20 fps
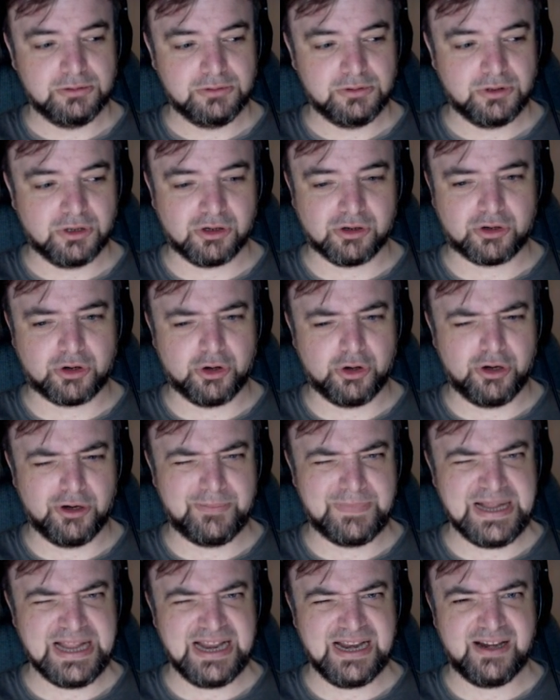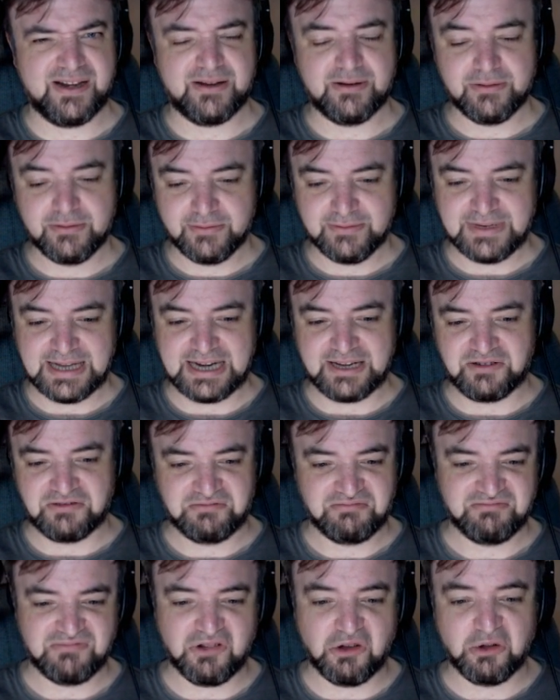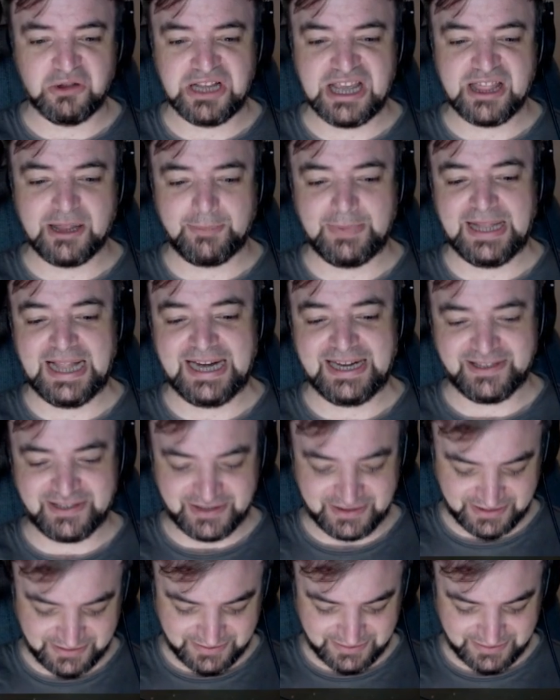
or Kerbin, and all the other planets.